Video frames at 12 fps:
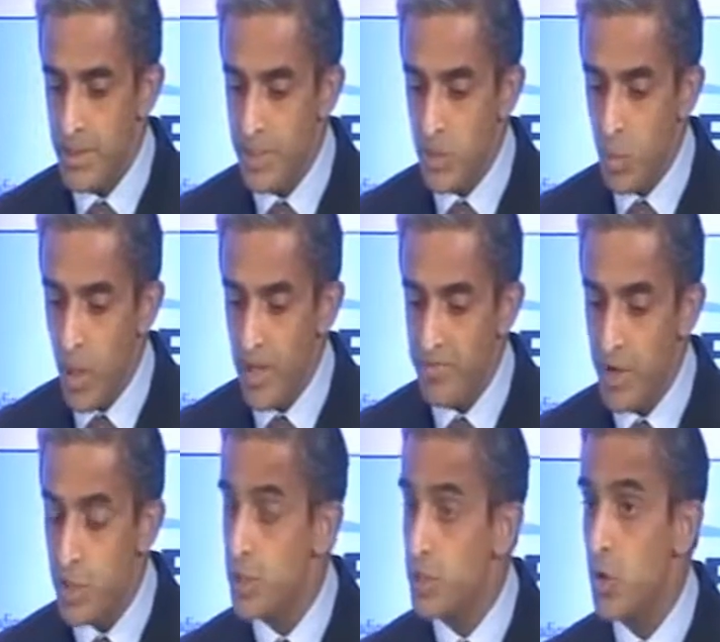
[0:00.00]
This is why
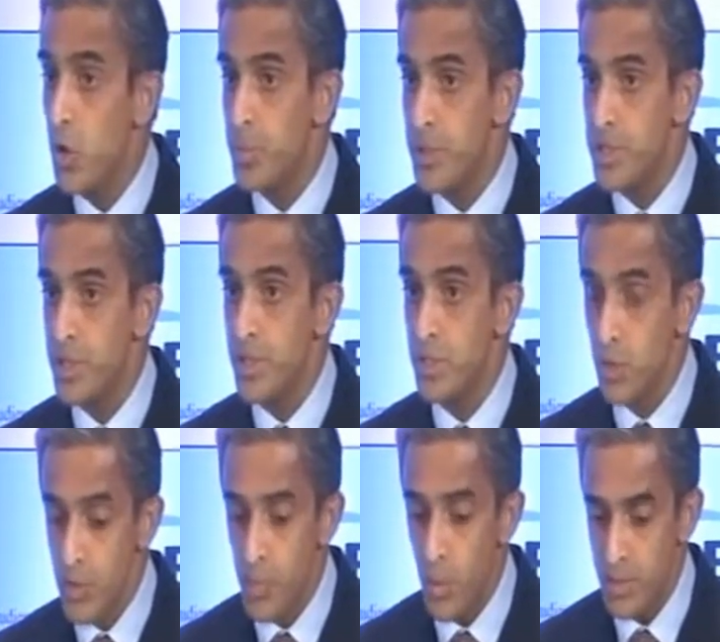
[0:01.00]
functional cooperation is
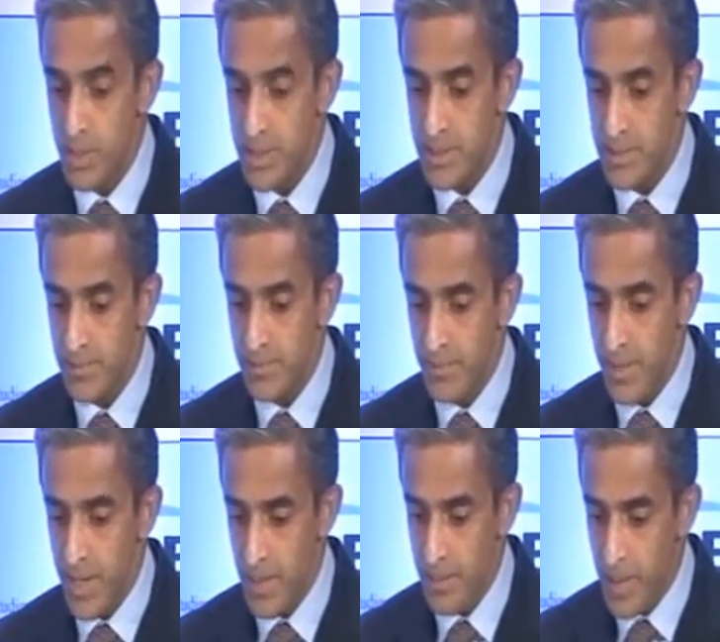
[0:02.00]
so important,
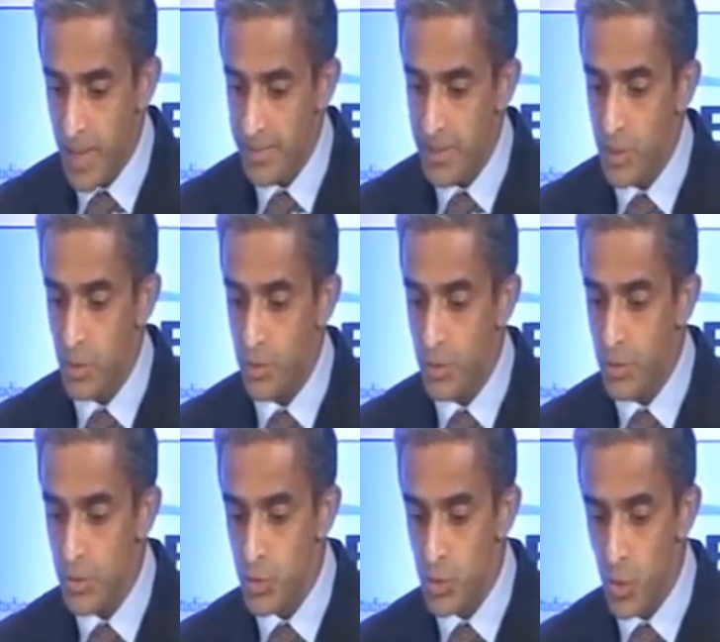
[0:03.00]
and I'm glad that it
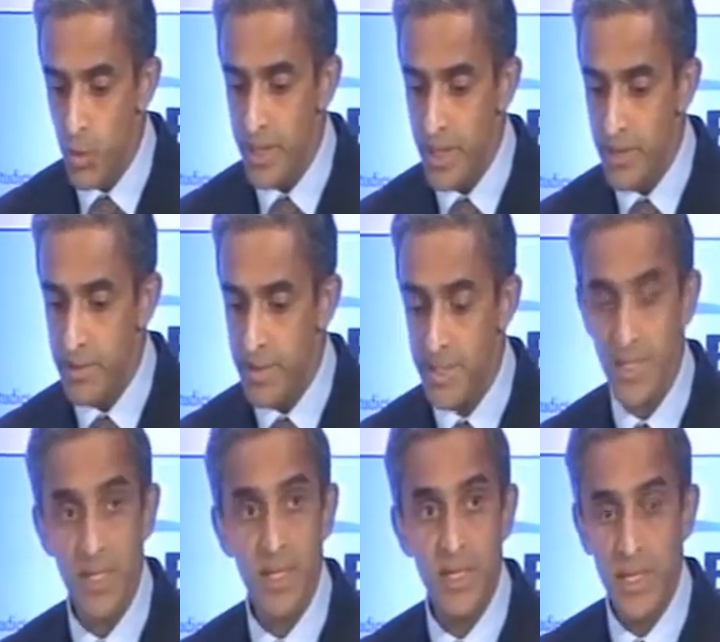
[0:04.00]
continues to grow in
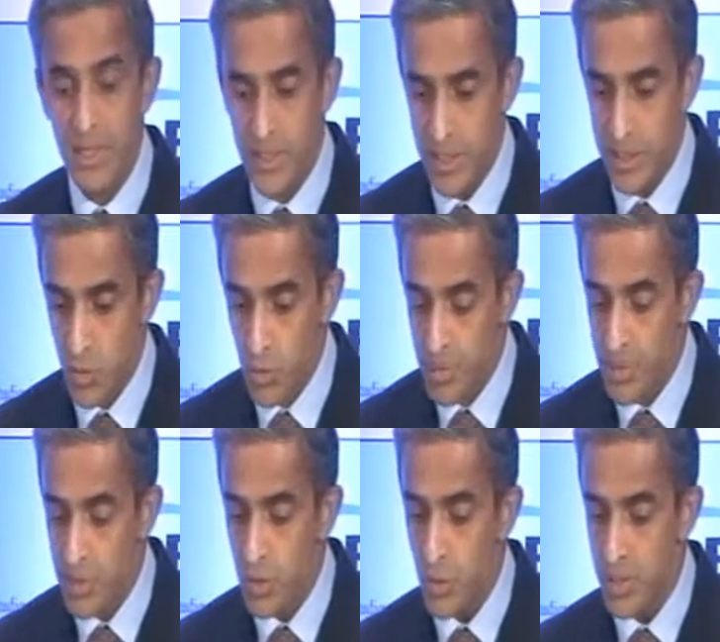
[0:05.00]
areas such as human
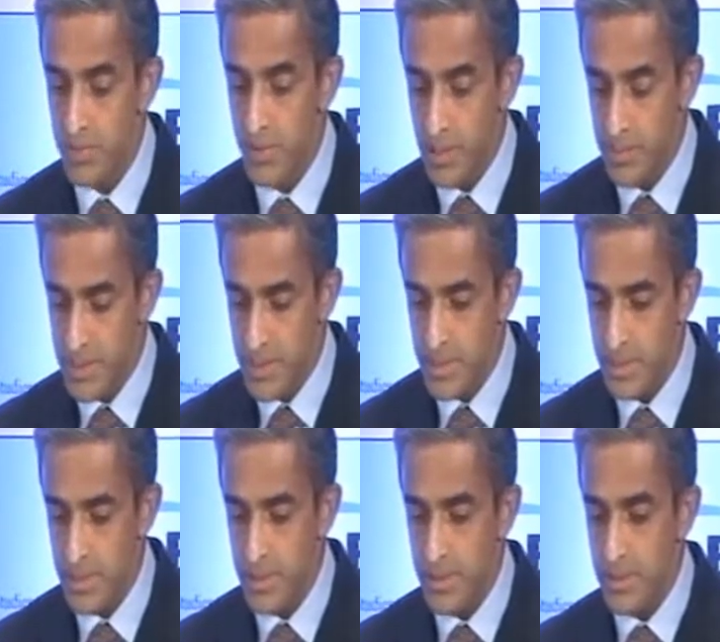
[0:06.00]
resource development,
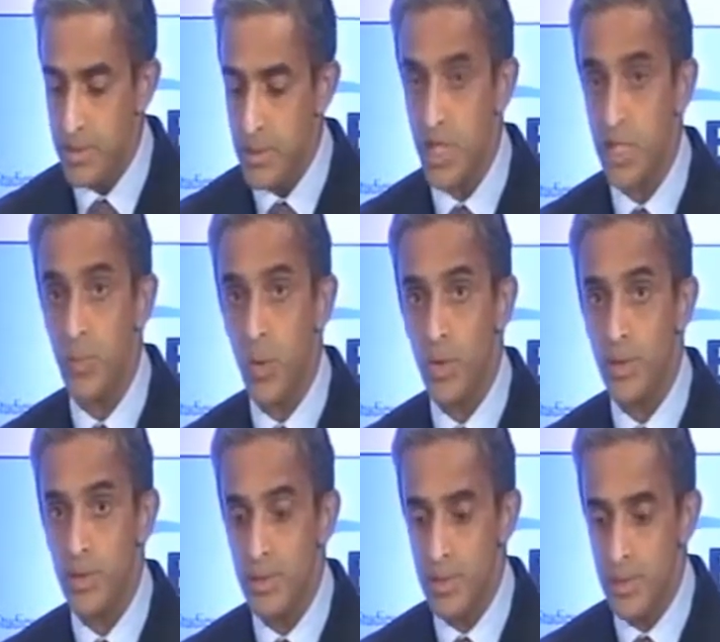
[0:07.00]
transport,
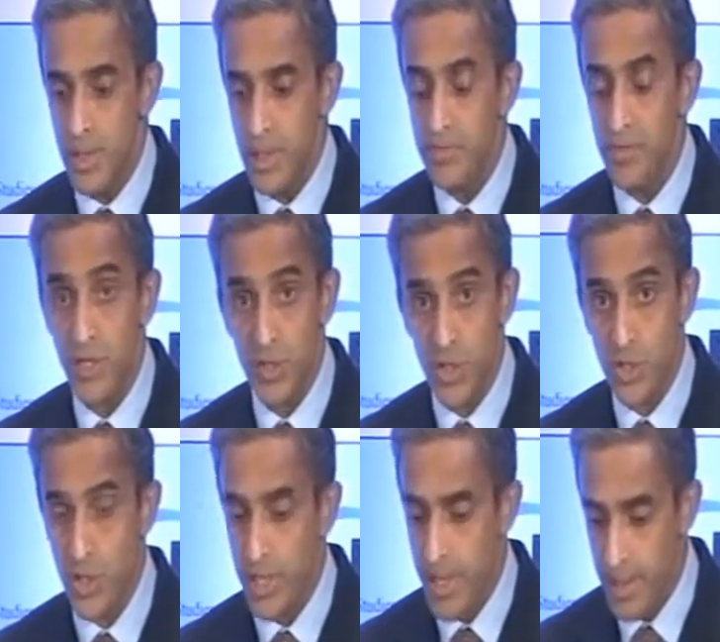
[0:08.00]

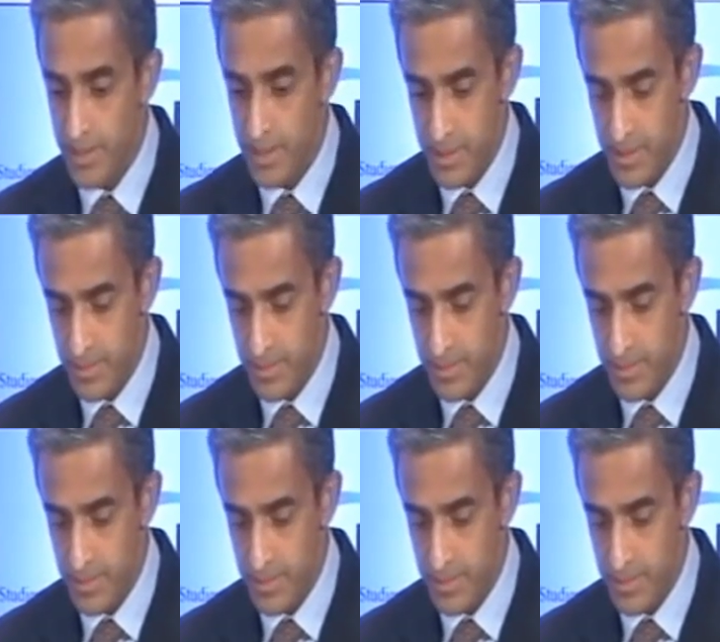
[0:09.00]
infrastructure and health.